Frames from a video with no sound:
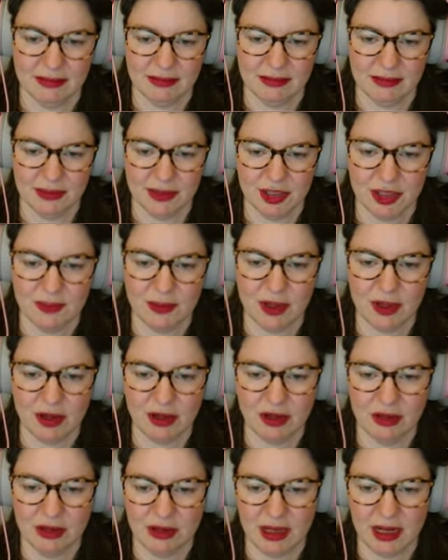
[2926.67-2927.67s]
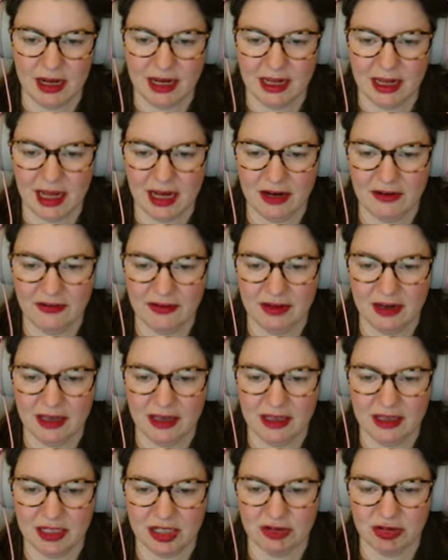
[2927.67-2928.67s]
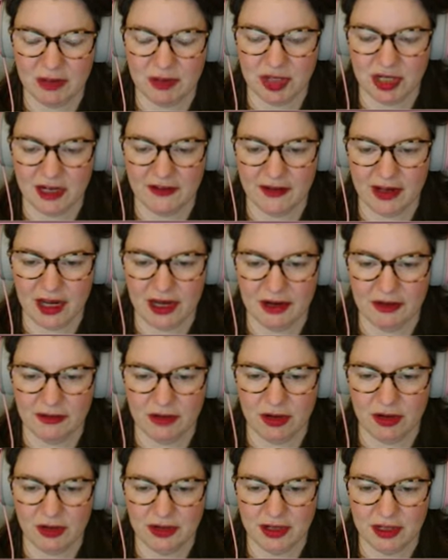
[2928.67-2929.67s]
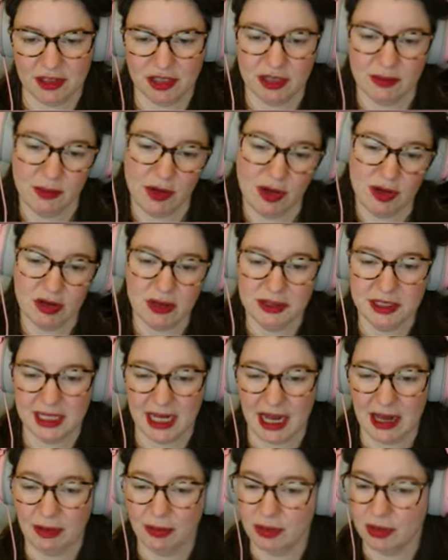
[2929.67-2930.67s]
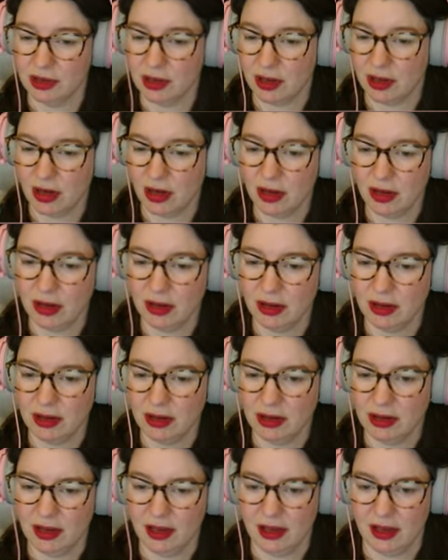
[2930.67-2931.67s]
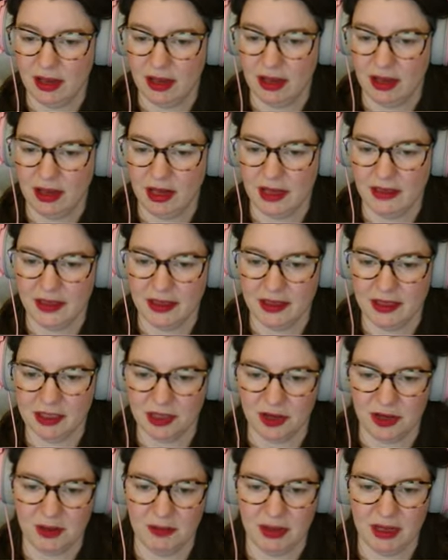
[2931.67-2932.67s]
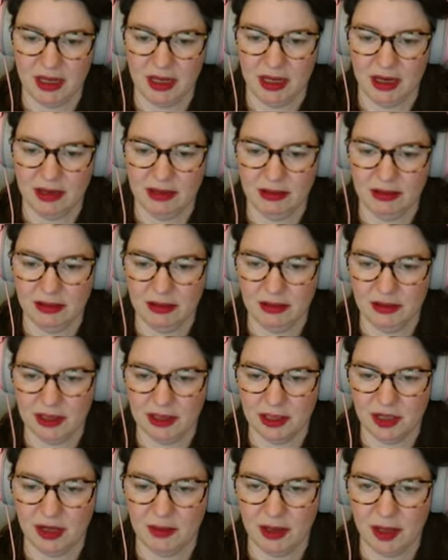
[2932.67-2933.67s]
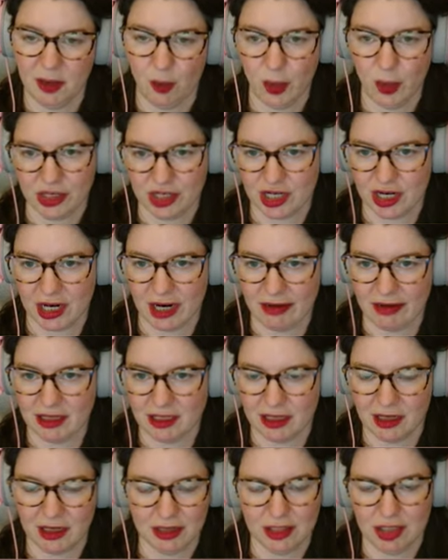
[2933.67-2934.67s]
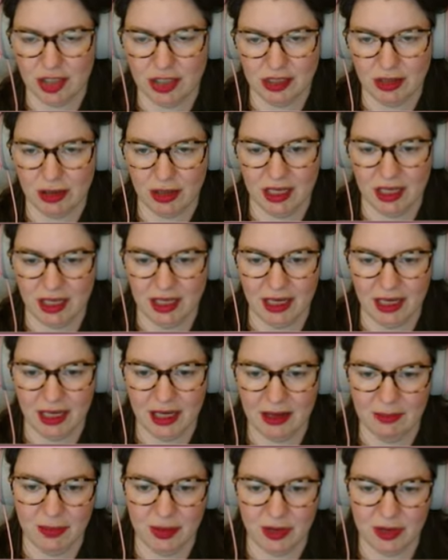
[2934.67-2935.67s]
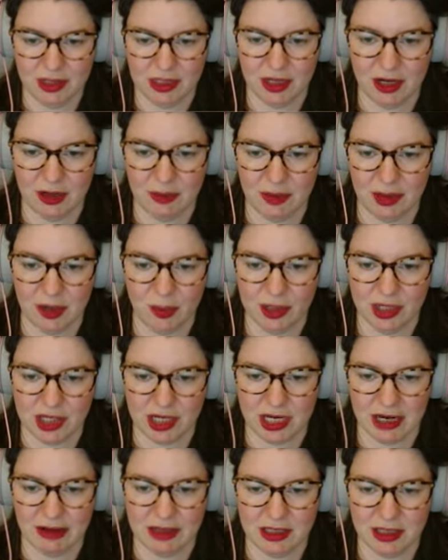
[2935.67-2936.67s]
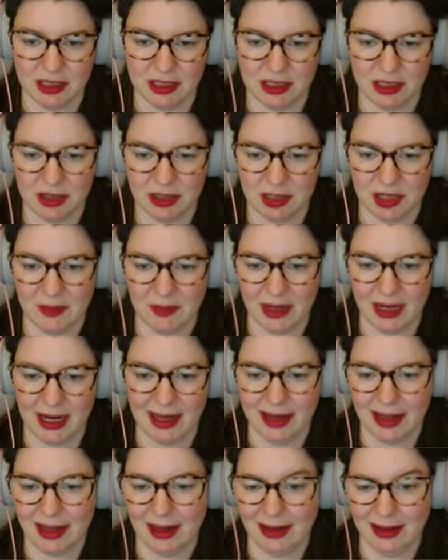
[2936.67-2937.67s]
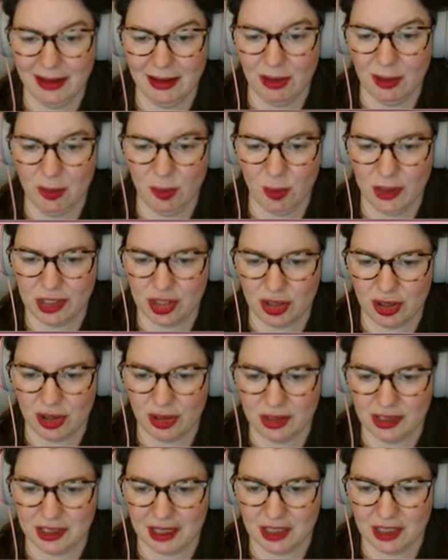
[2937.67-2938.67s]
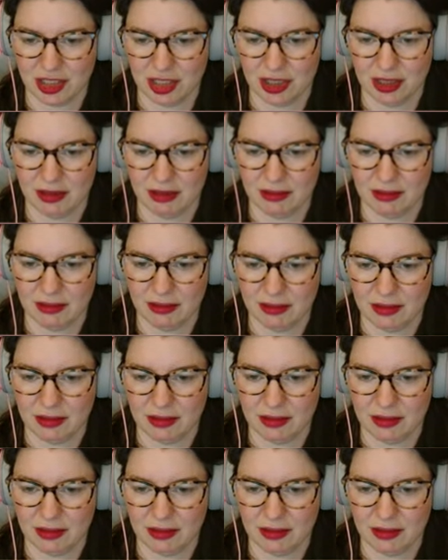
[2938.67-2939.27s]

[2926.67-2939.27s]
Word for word: small, I kind of, in the description, I've kind of called it small town core. And then there's going to be a little, there's going to be a witch character. She's not here yet, but there's going to be a witch character. So there's going to be like a little witch core section.